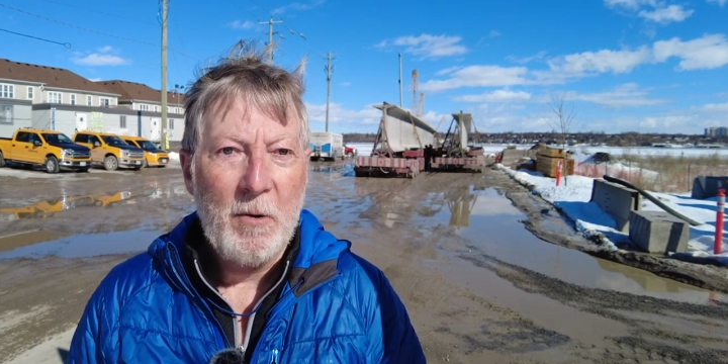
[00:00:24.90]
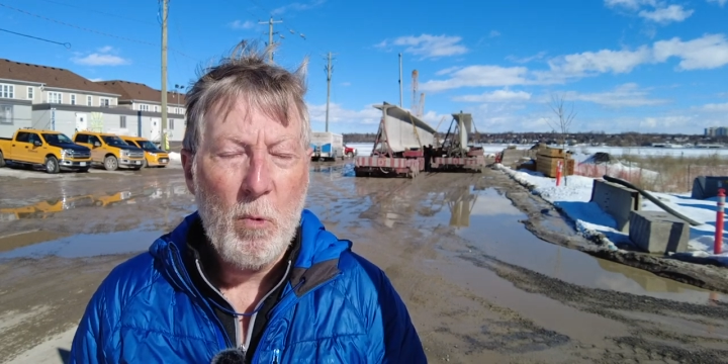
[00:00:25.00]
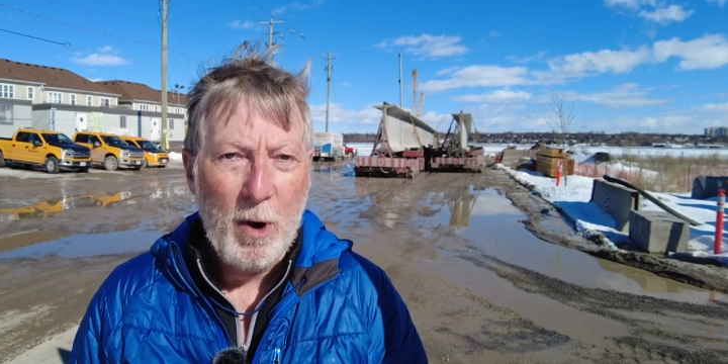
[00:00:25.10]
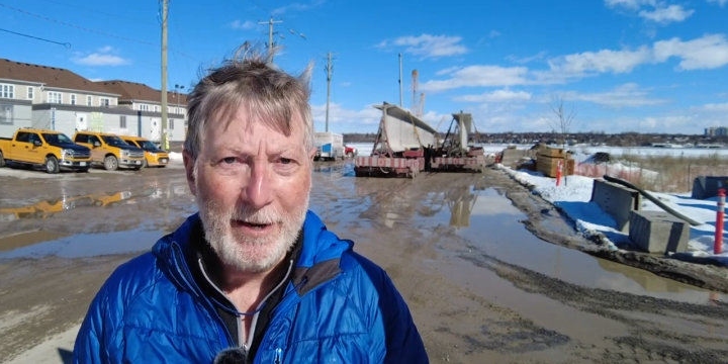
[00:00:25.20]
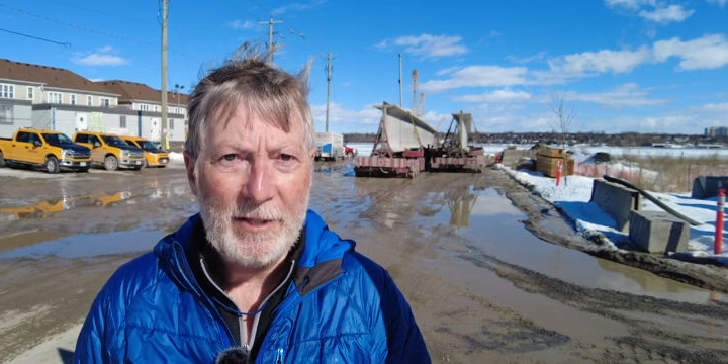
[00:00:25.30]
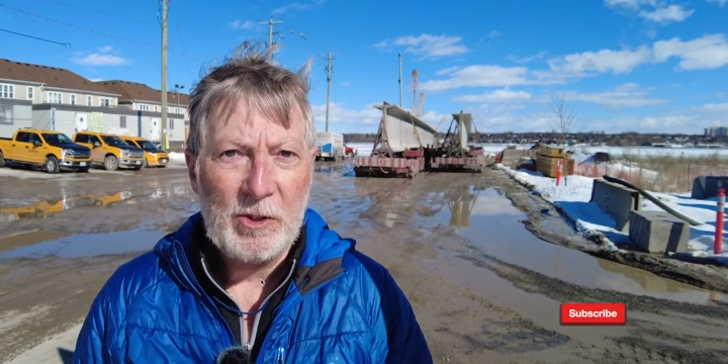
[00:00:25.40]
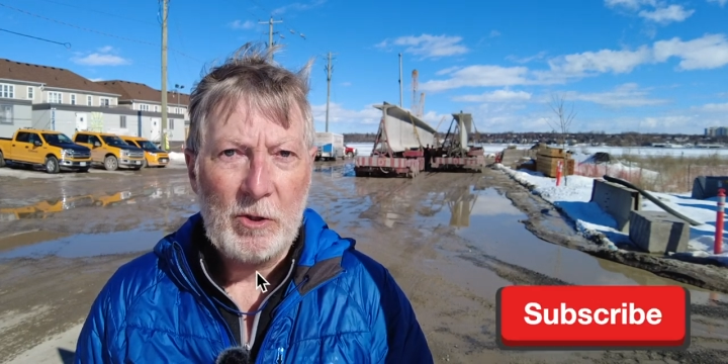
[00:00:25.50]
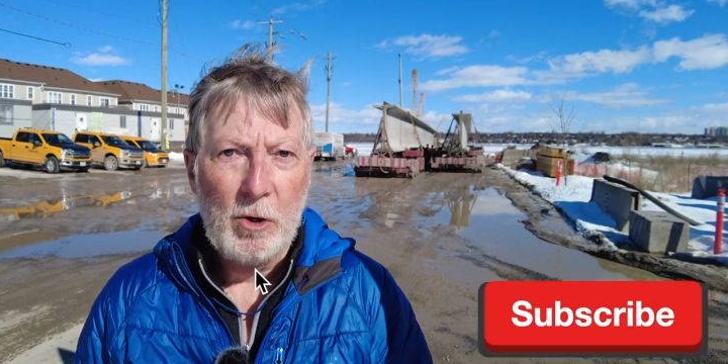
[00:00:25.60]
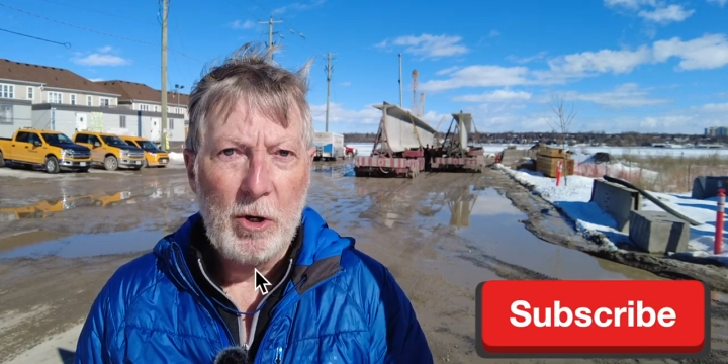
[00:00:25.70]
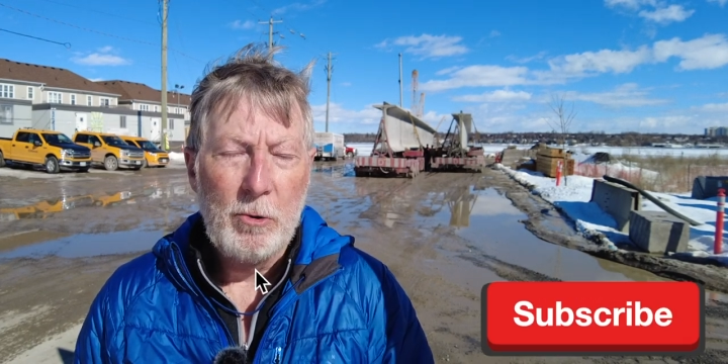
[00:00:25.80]
One is
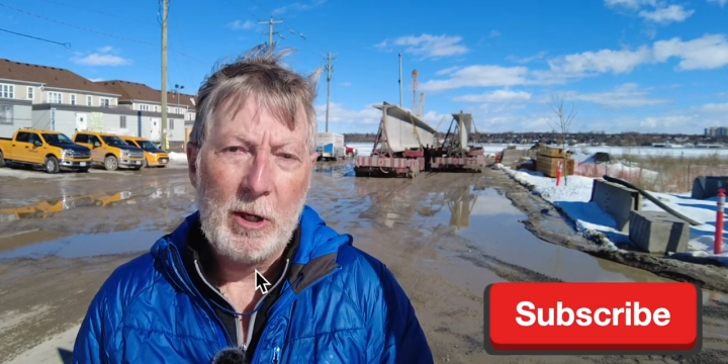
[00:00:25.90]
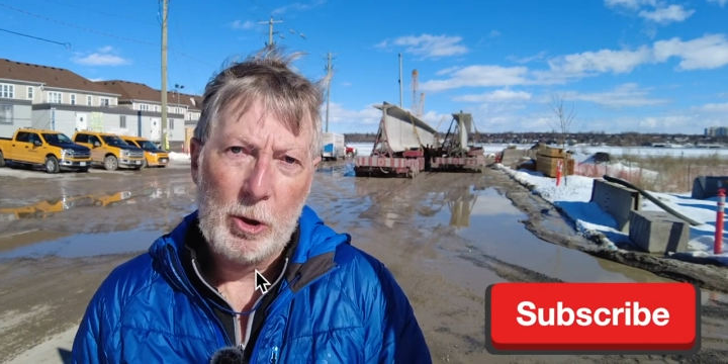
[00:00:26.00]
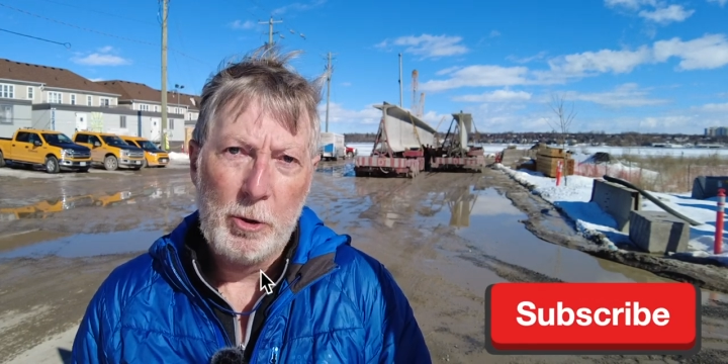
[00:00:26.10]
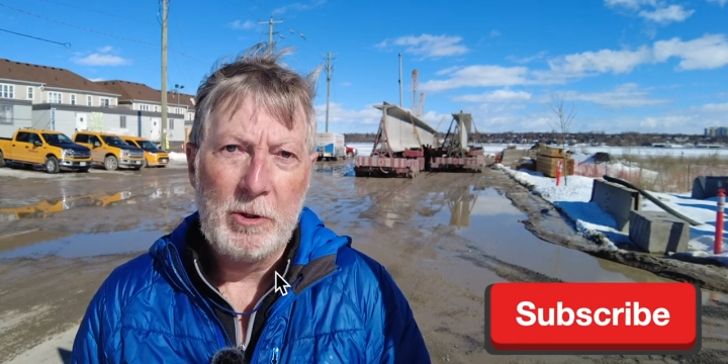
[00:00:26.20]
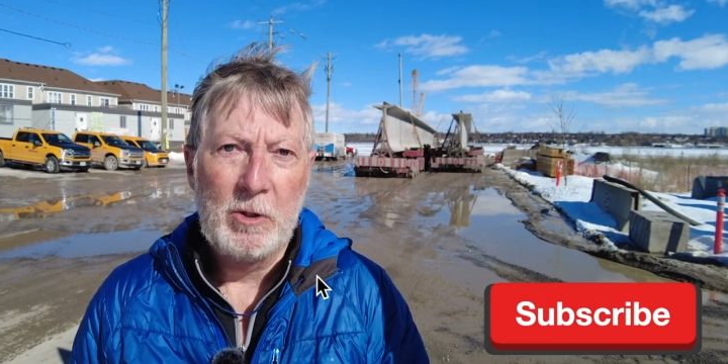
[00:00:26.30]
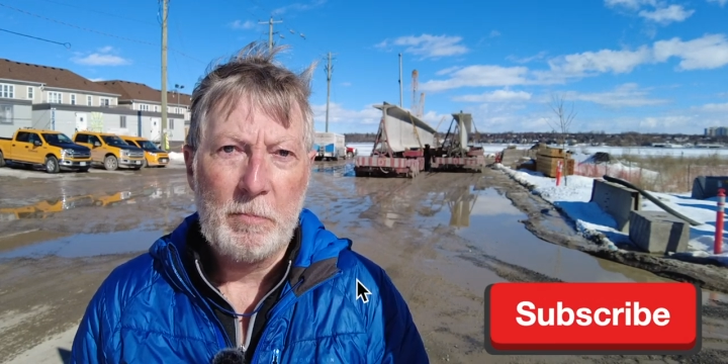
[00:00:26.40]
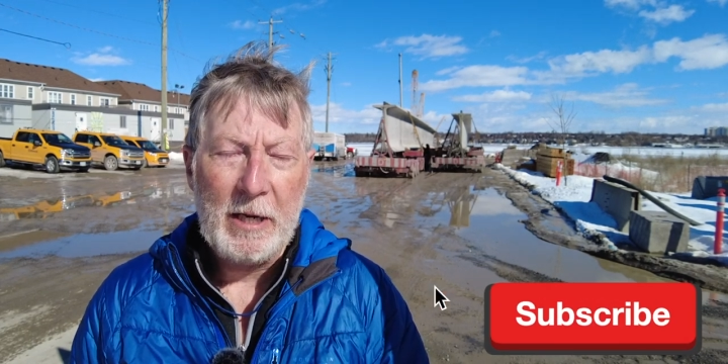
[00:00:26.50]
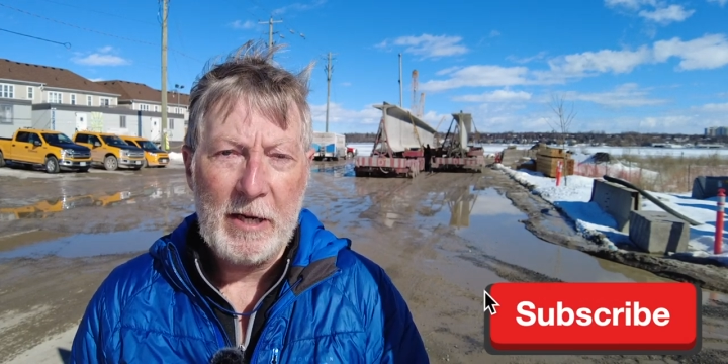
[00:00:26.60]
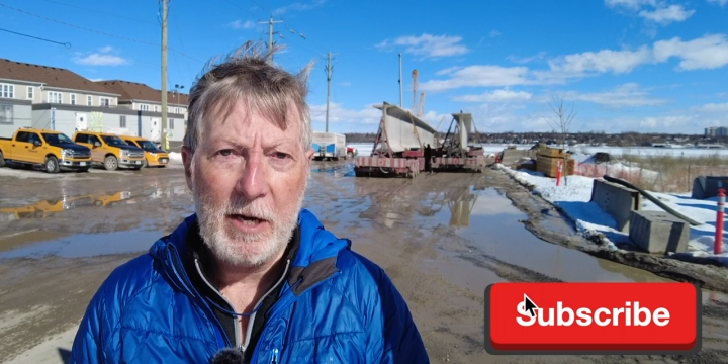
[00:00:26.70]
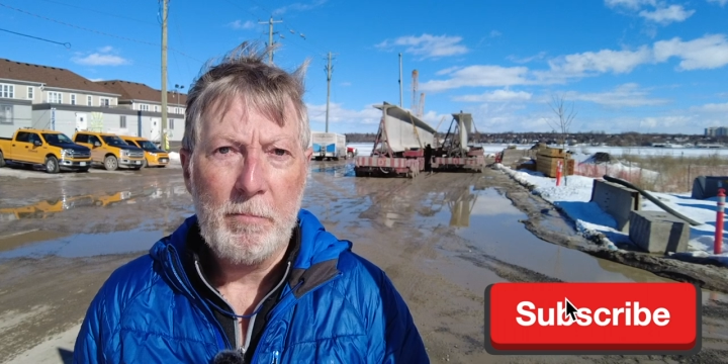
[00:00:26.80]
going to include
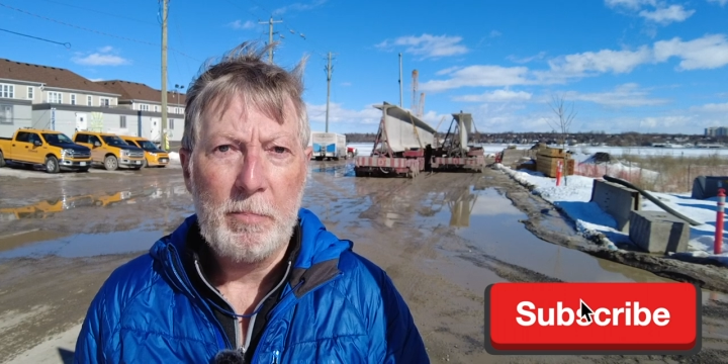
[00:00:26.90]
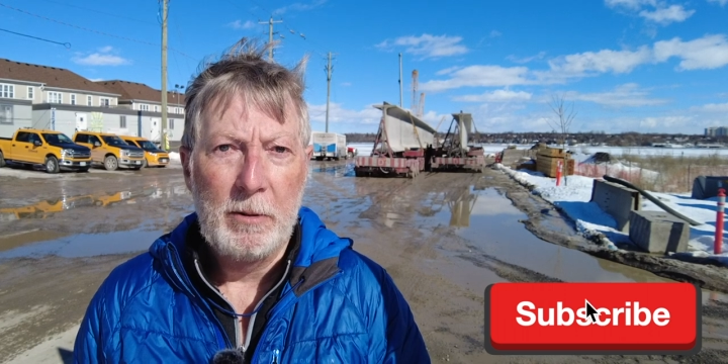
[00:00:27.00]
speeded up